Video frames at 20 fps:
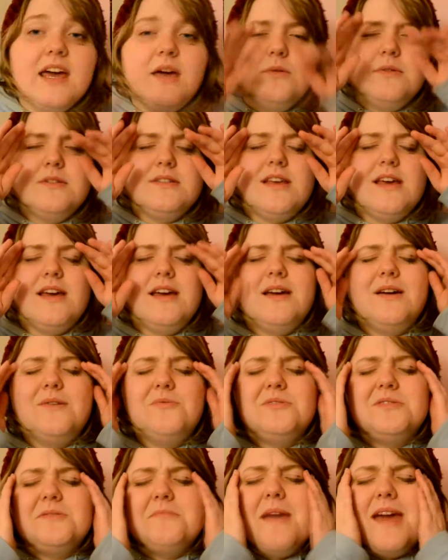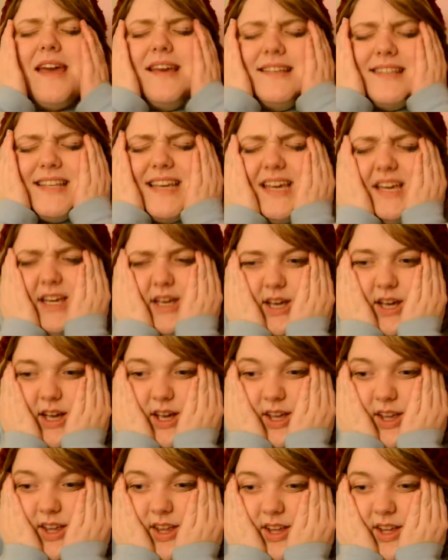It was amazing.
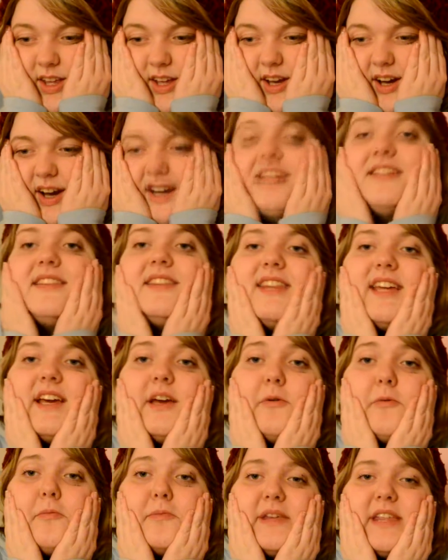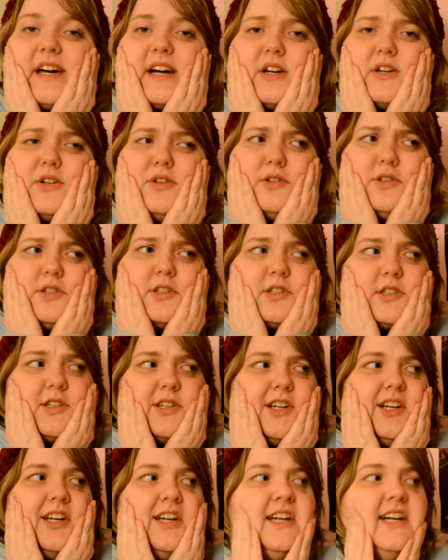I didn't think it would be that good,
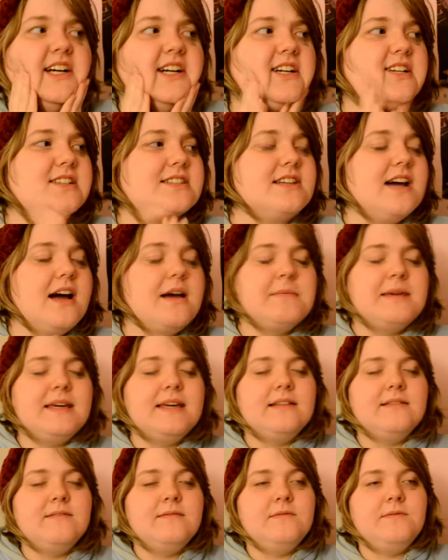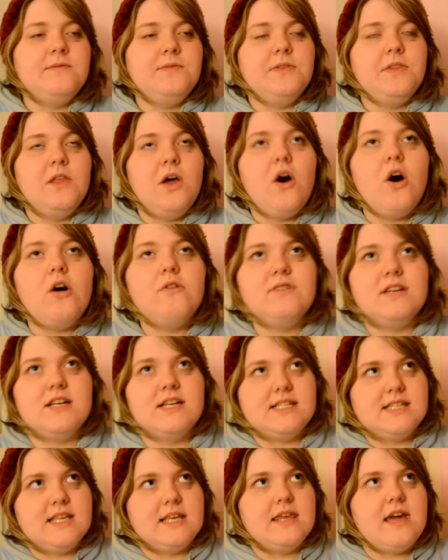because I mean,
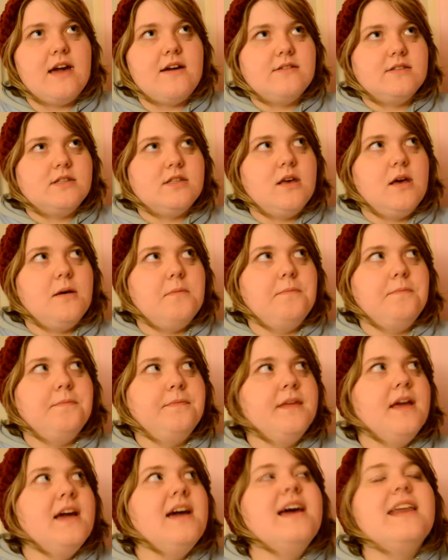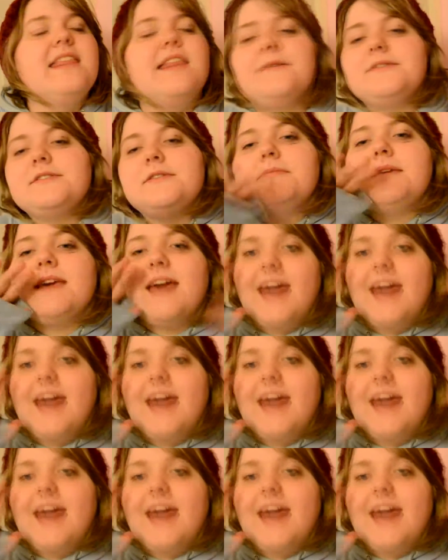obviously there was some